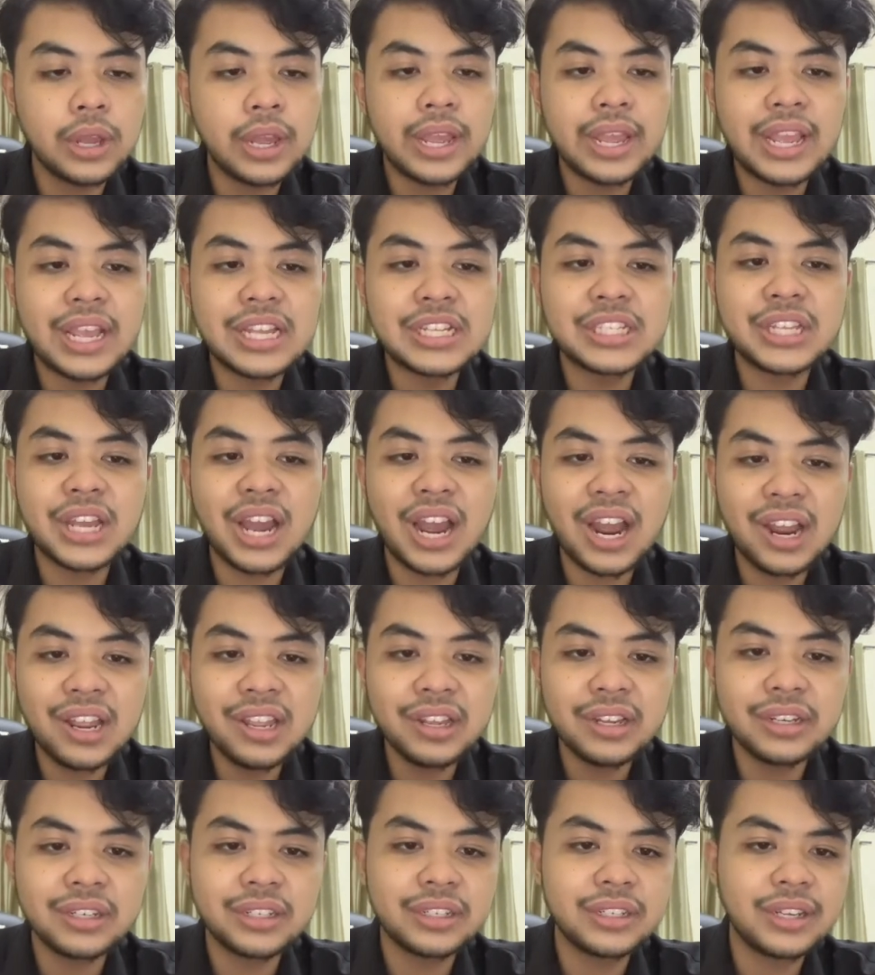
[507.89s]
is
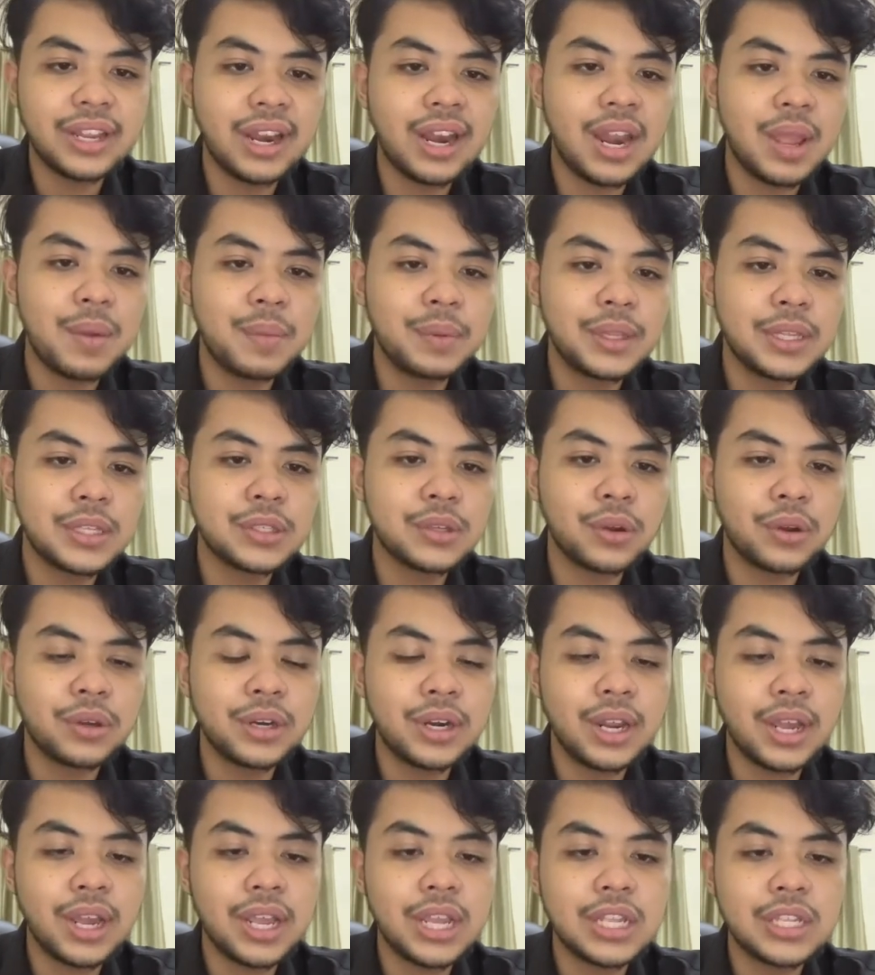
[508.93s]
higher than liabilities
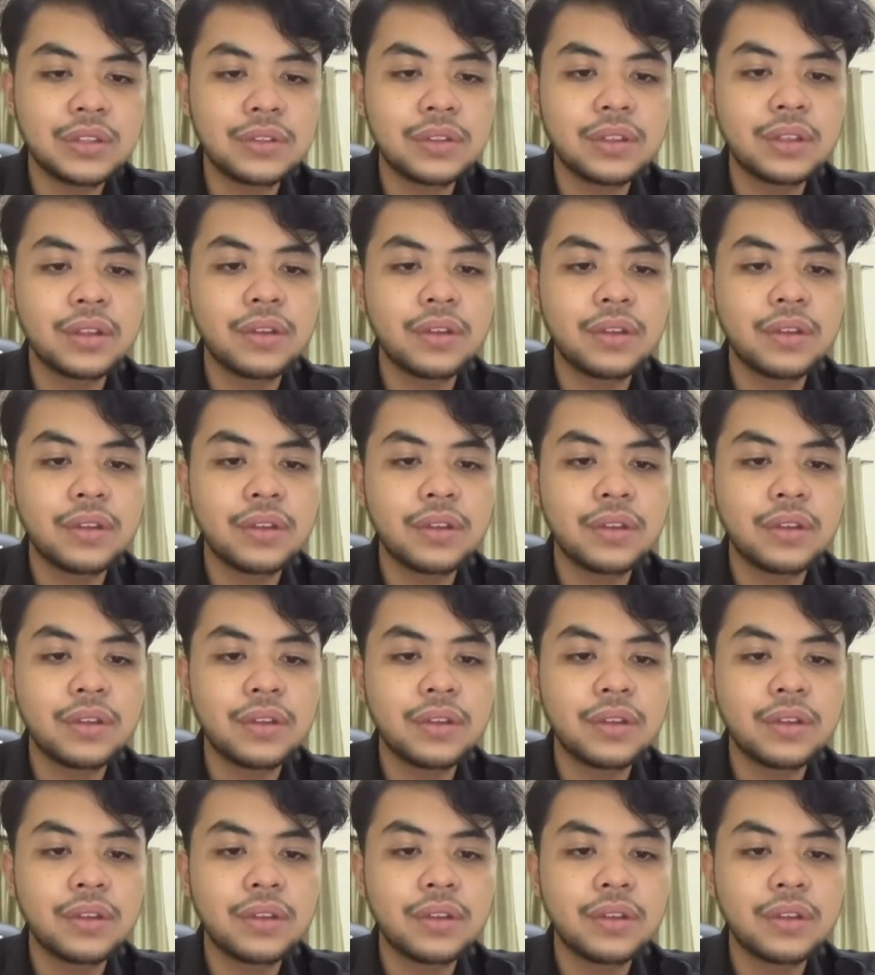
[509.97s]
Honda is